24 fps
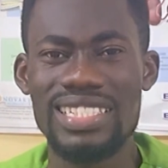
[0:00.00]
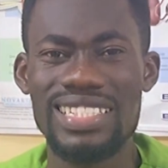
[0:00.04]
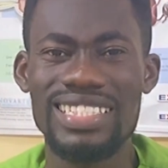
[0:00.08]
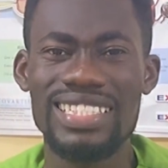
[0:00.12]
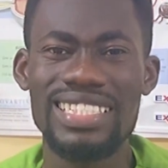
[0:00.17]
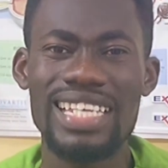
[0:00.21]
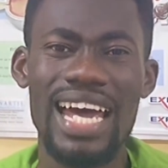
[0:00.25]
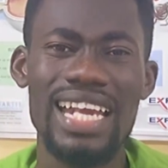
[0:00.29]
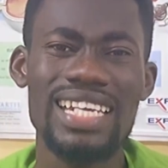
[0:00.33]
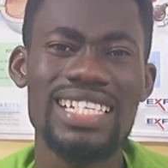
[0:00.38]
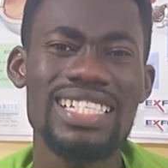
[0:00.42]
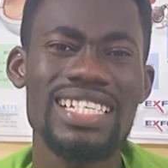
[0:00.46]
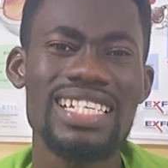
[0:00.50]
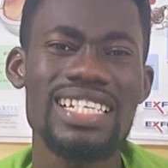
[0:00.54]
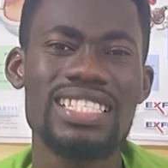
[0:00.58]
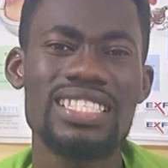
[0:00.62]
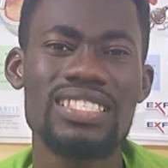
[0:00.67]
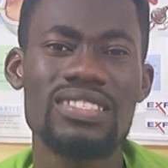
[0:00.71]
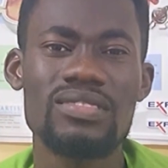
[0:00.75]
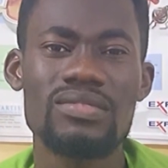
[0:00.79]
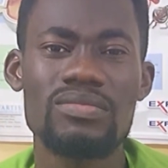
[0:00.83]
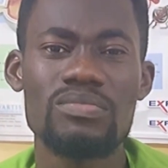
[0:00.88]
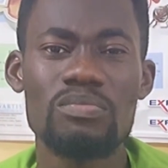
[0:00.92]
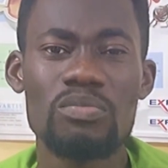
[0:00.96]
that
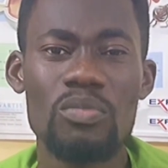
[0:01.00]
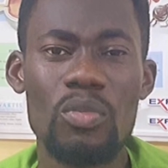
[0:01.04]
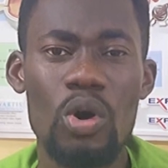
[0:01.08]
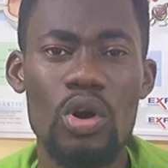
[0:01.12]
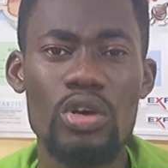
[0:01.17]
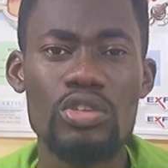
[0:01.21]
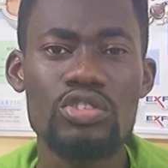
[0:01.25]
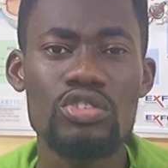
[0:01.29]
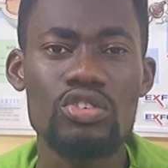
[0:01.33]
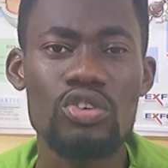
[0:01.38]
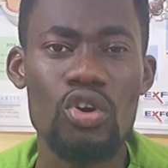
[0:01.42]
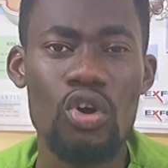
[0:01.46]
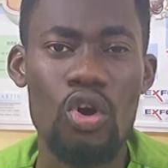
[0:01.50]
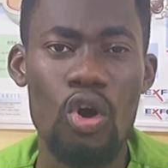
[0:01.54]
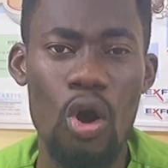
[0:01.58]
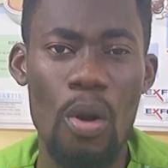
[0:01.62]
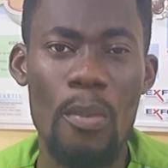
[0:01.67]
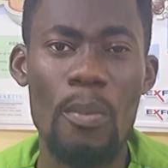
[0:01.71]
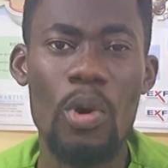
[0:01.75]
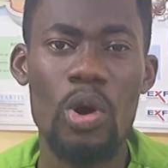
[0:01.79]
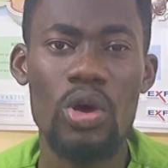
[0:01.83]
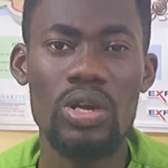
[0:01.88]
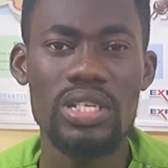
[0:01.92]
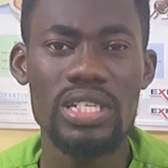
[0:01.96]
is most
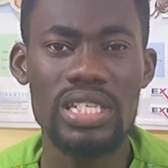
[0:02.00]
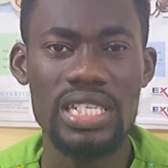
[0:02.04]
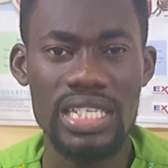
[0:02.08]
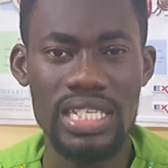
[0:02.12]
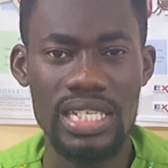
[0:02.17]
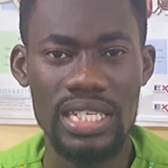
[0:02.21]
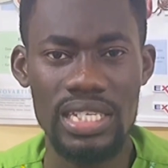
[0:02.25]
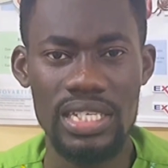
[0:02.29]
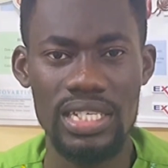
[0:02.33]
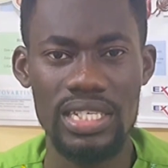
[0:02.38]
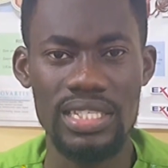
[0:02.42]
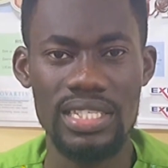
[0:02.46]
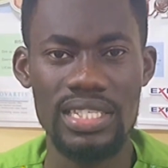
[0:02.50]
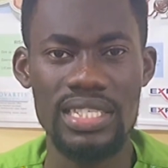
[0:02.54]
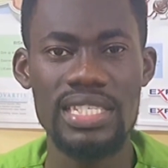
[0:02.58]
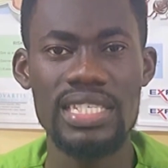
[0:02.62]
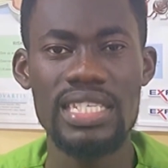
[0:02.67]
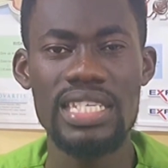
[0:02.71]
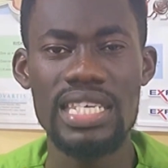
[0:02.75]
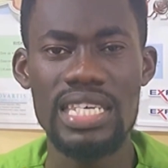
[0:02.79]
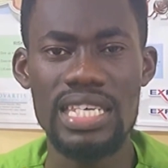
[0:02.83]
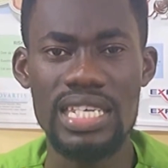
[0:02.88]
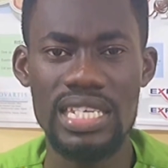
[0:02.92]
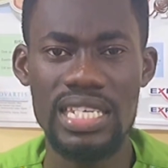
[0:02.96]
commonly
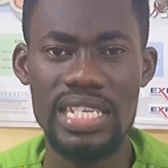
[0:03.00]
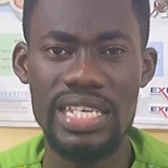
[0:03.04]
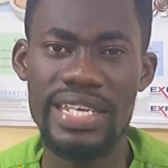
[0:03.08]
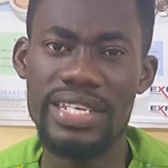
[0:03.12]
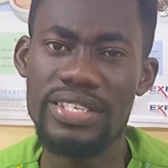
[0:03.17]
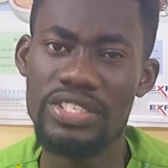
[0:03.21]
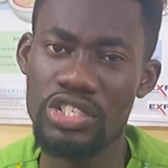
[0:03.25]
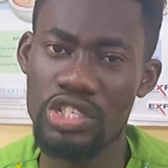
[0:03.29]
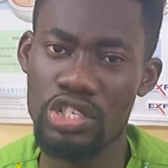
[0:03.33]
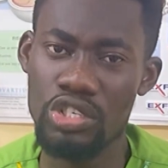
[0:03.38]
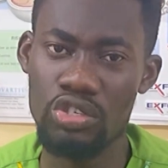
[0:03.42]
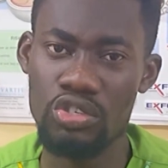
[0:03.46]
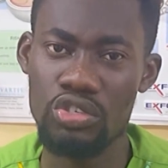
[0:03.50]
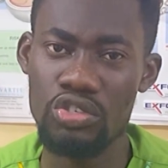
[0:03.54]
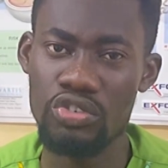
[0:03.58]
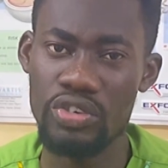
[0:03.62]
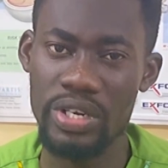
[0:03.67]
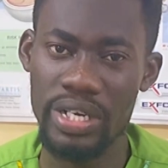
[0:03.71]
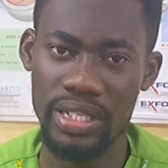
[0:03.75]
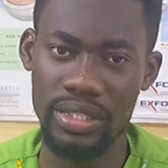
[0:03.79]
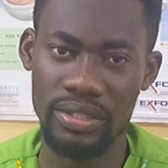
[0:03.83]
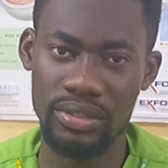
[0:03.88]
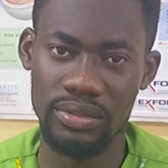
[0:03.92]
seen in children.